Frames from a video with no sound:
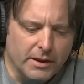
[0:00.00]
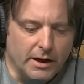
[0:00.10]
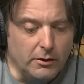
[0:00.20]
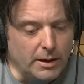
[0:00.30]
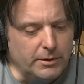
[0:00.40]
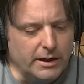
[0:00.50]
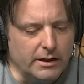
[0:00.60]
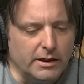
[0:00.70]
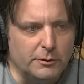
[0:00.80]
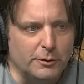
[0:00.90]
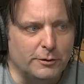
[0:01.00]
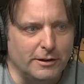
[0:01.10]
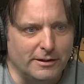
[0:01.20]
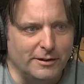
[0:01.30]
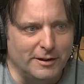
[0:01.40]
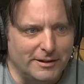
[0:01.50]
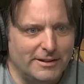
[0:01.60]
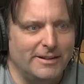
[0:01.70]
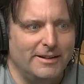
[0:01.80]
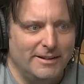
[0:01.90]
I don't know. I'm kind of interested in the
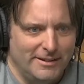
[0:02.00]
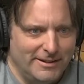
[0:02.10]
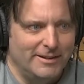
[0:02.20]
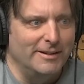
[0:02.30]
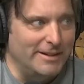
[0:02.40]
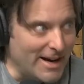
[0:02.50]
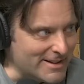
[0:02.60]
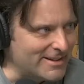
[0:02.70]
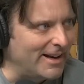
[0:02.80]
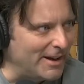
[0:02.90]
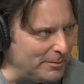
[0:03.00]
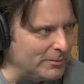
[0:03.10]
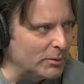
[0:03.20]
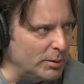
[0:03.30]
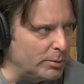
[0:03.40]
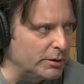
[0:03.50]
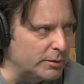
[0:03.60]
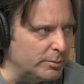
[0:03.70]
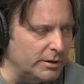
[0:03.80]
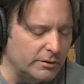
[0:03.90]
next time we put
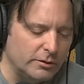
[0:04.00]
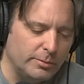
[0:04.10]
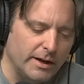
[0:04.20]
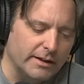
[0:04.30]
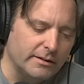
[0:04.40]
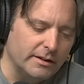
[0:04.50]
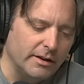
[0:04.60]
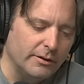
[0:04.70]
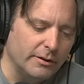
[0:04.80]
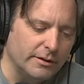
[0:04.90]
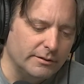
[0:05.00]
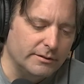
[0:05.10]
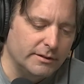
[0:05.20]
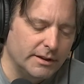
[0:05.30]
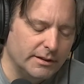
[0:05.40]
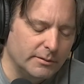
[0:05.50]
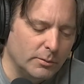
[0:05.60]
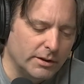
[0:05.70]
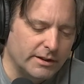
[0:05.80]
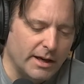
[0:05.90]
the pieces back together and
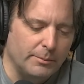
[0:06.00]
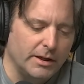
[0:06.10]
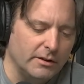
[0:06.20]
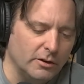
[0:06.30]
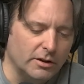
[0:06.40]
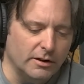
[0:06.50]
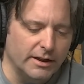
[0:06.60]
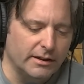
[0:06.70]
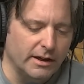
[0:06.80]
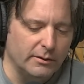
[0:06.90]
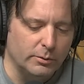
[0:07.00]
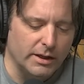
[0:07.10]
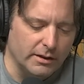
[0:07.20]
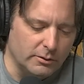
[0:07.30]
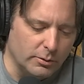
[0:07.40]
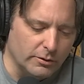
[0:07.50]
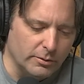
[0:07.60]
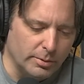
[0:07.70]
what that might look like as we head towards the